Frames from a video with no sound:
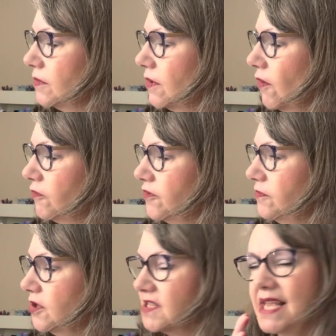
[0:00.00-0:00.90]
of
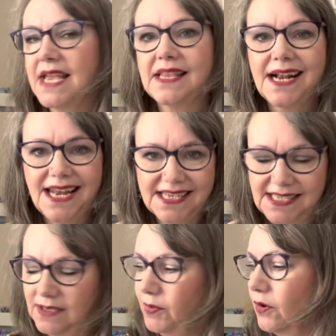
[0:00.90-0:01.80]
because they get the
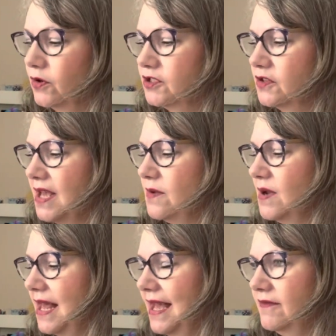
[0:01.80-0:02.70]
classic box, so they
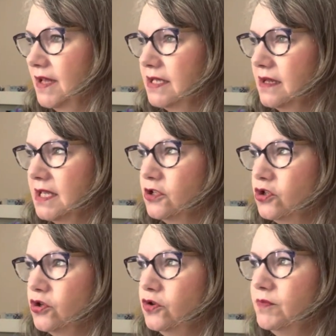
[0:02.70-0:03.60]
will have like I think
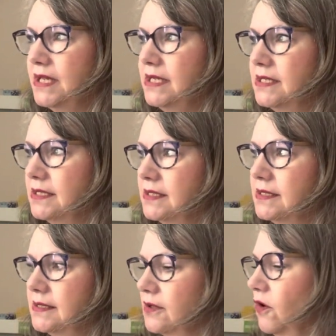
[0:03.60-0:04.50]
2
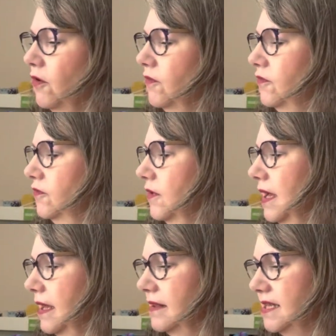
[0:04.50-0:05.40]
meters of
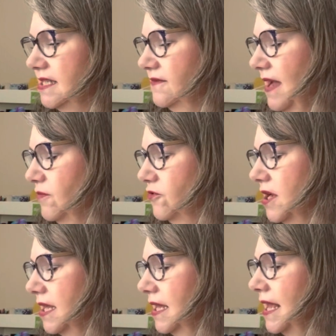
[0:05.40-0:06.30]
this
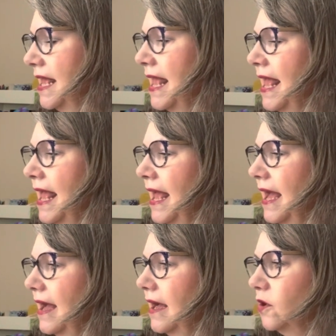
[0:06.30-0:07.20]
fabric.
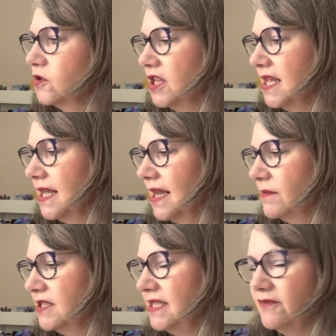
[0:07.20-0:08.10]
I also think it
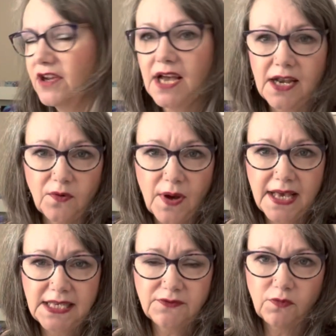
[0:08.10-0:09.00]
comes in different
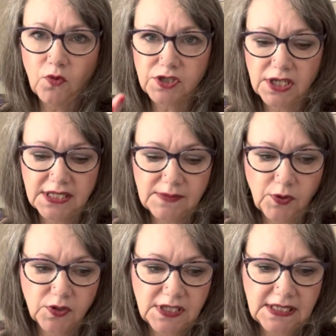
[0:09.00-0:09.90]
colorways from what I
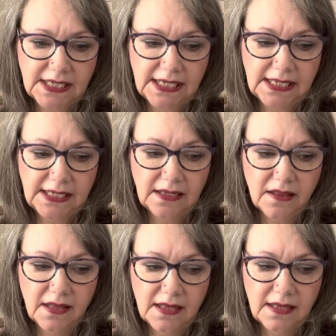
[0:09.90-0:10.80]
spotted in
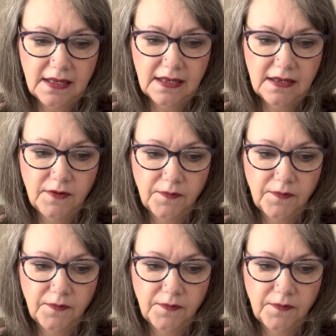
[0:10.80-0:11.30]
the